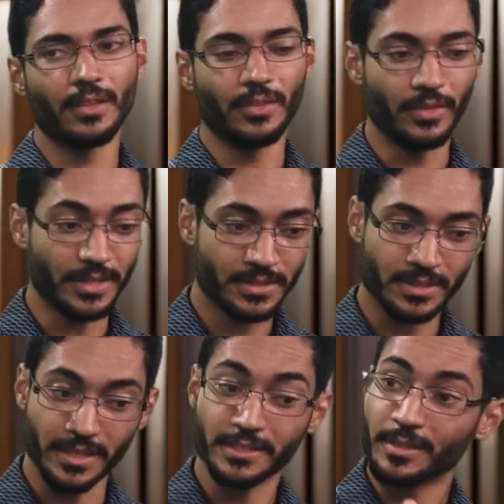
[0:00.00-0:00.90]
This
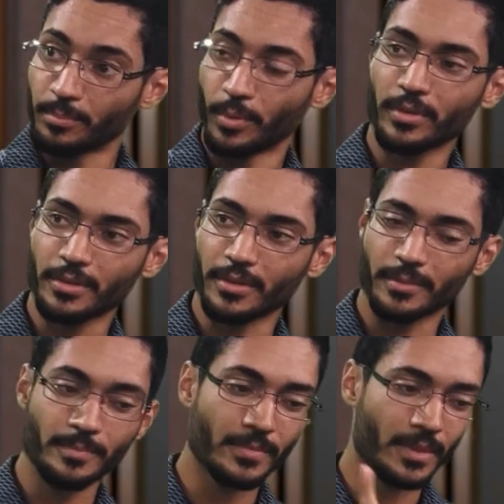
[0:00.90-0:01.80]
is important
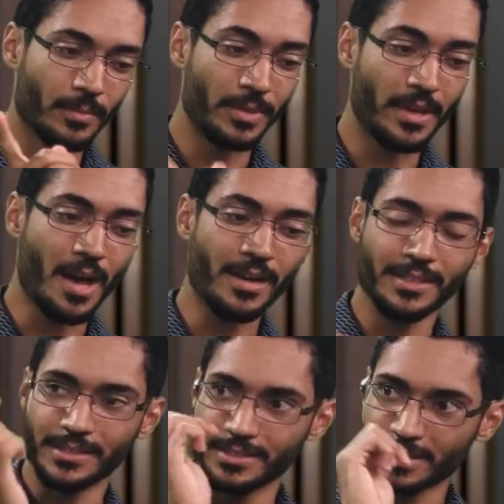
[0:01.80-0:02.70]

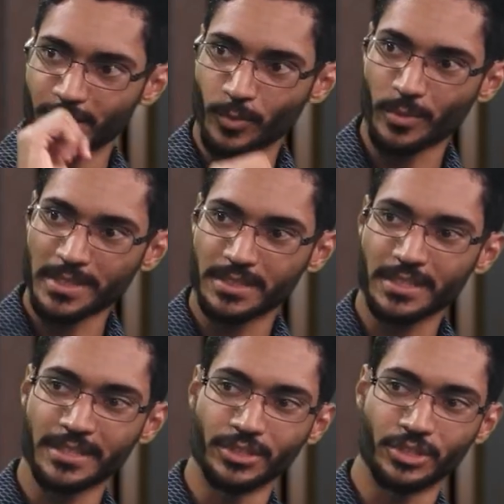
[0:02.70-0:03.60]
because of what we
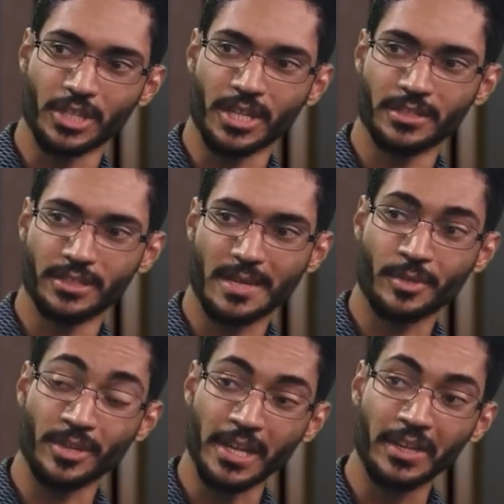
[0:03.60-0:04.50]
see in John
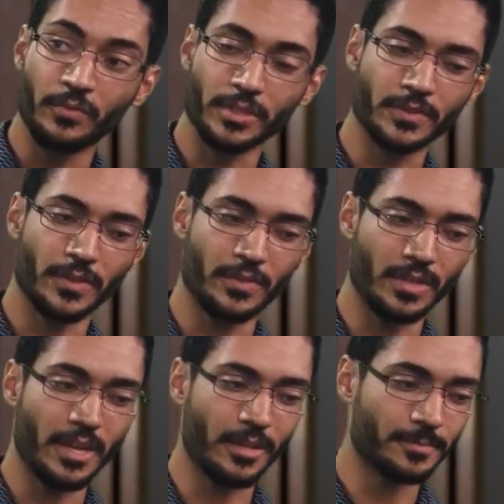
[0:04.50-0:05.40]
chapter 8, verse
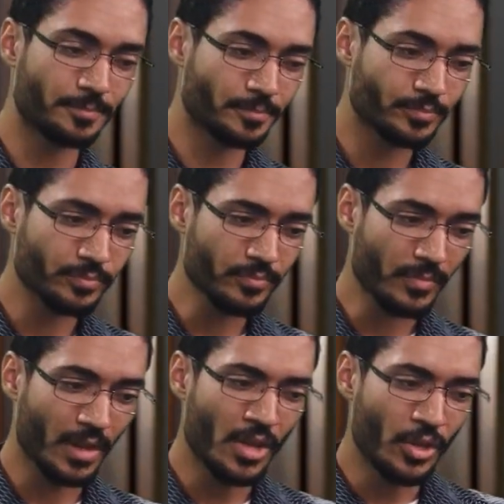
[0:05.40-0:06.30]
58.
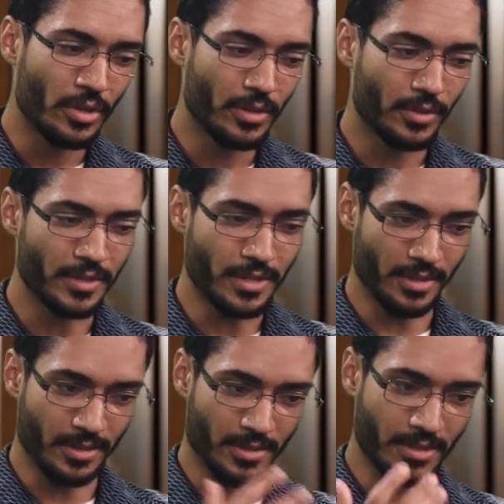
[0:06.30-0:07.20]

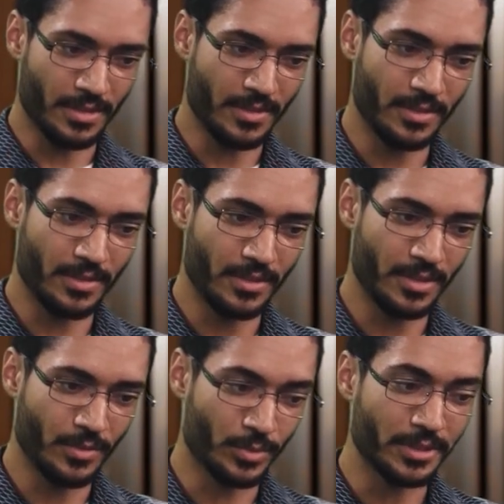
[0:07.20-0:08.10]
The, uh,
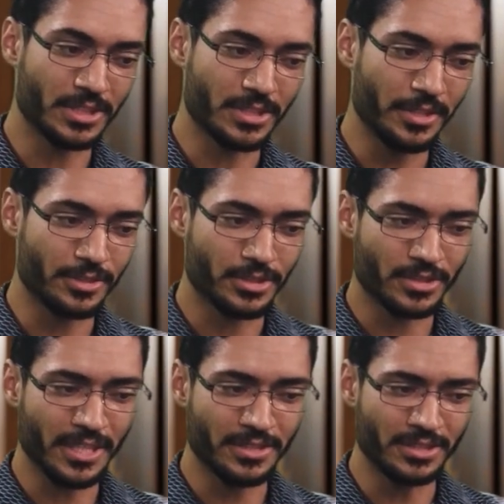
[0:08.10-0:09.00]
the religious leaders are
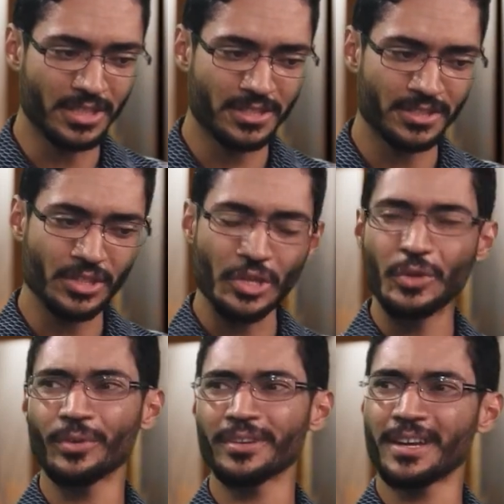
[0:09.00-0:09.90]
saying to Jesus,
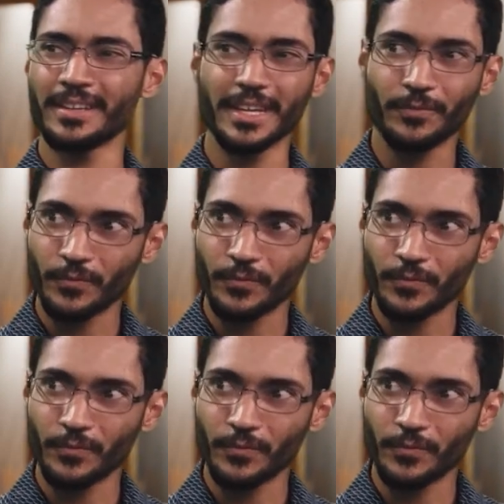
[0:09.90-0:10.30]
You are not yet